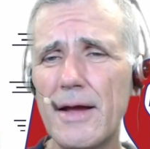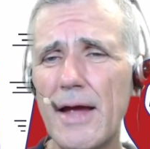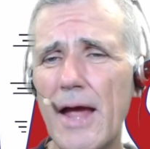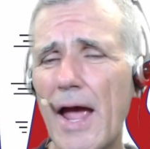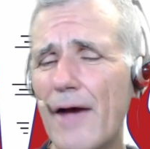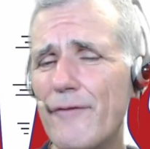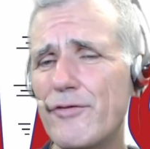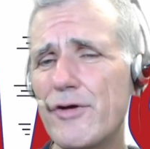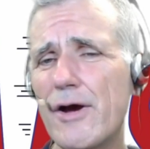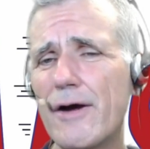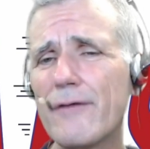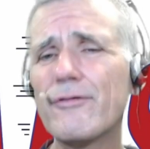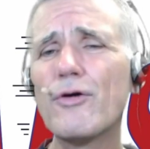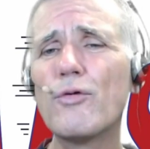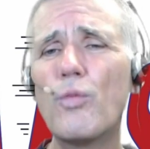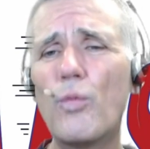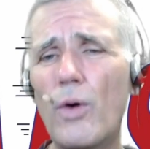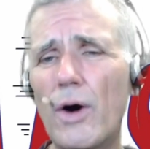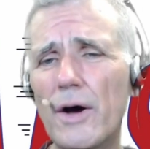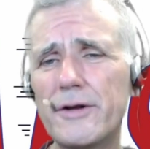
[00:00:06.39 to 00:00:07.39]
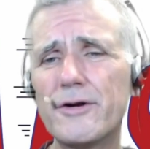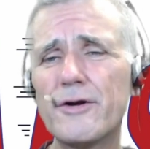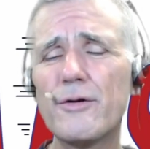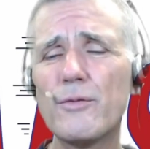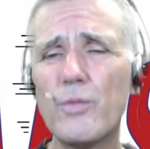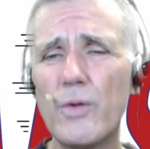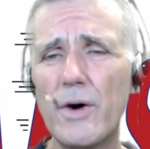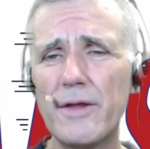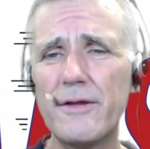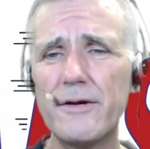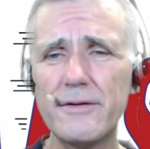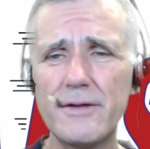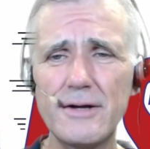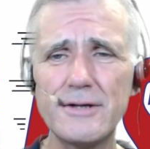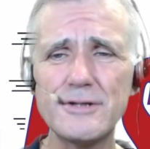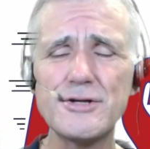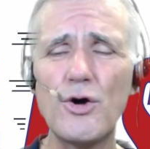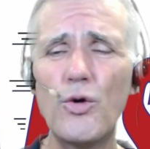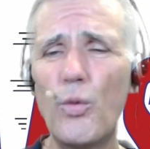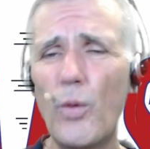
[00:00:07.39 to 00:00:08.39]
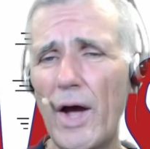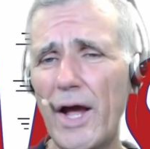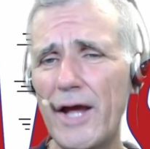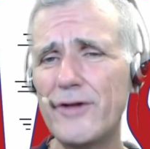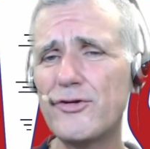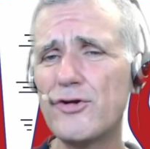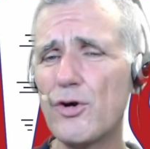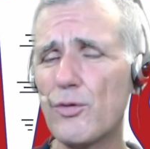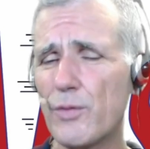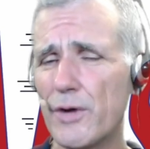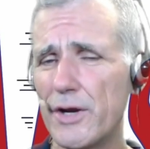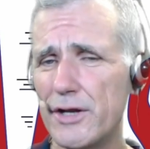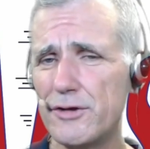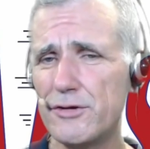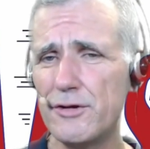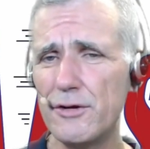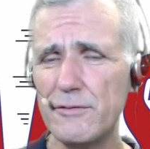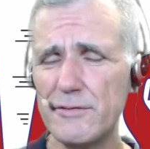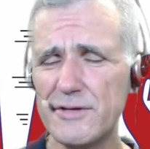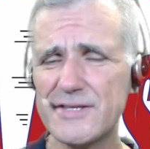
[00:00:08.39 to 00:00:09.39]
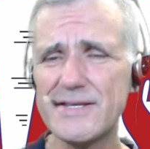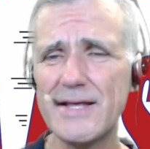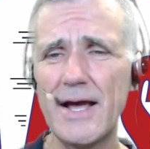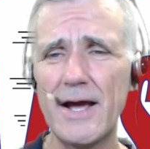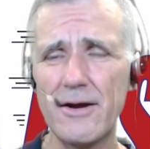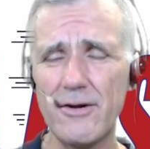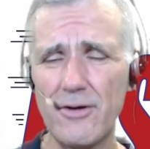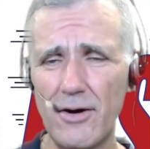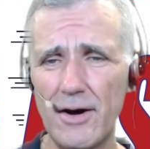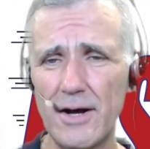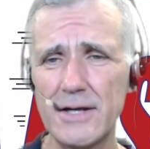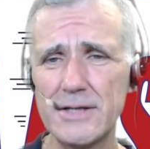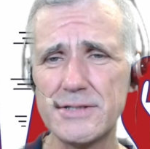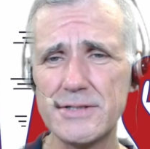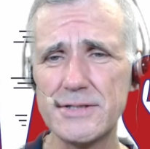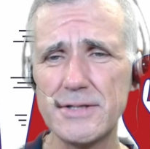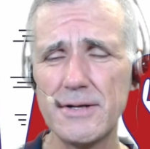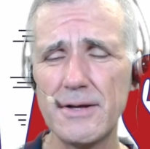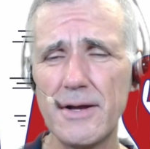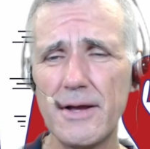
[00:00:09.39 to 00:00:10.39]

Have you ever wondered whether there's a way to reduce that cost?